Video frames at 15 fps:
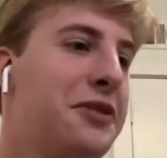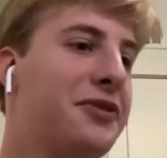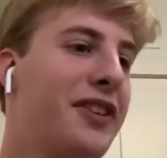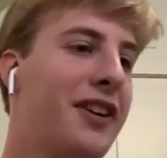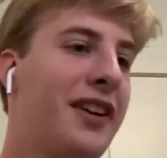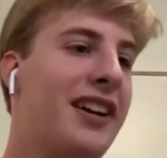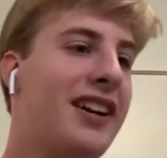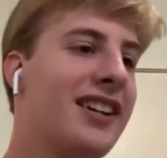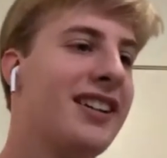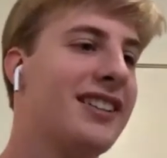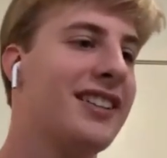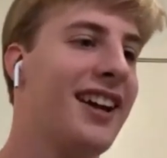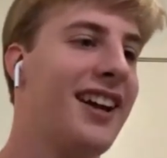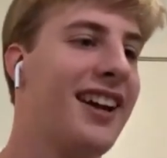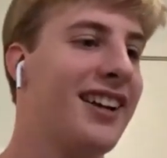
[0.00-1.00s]
very good
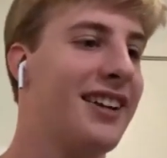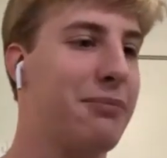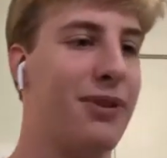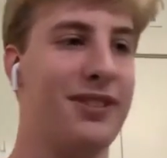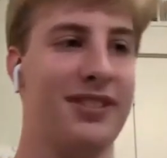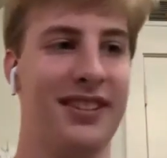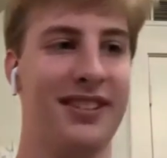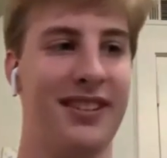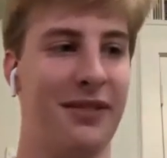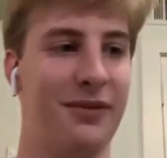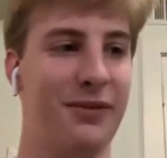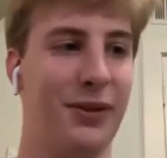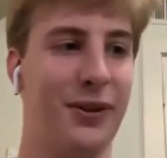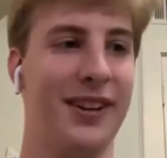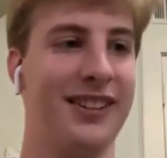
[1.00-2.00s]
like presenting
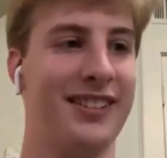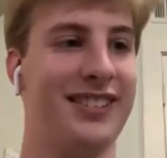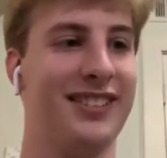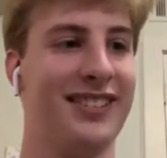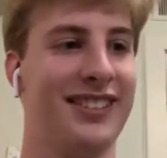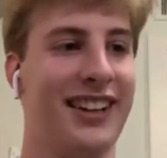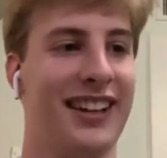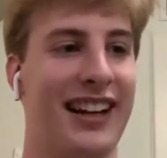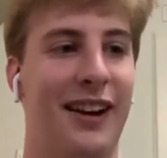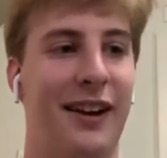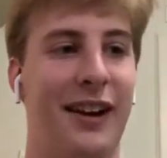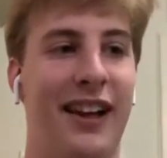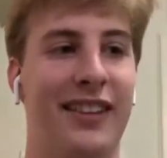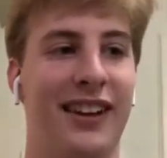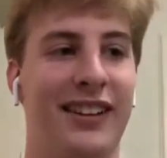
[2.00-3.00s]
voice. Like I,
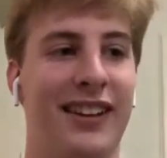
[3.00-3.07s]
I, I didn't.